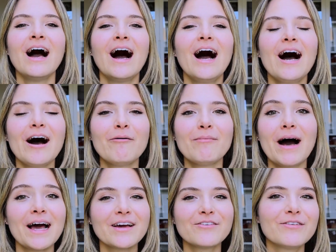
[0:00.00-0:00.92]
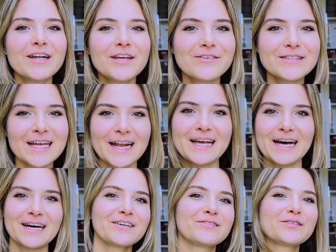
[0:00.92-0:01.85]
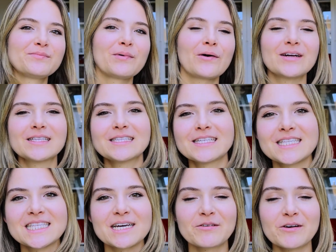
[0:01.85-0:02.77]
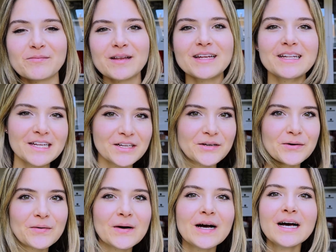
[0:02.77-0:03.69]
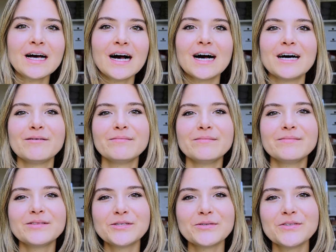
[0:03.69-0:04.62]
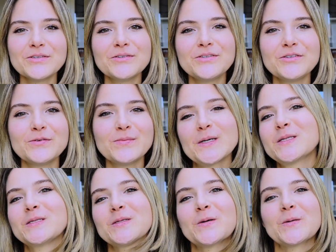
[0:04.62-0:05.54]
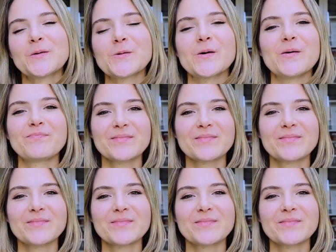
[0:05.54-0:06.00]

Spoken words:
I could really use any kind of support since I'm completely new to YouTube, and so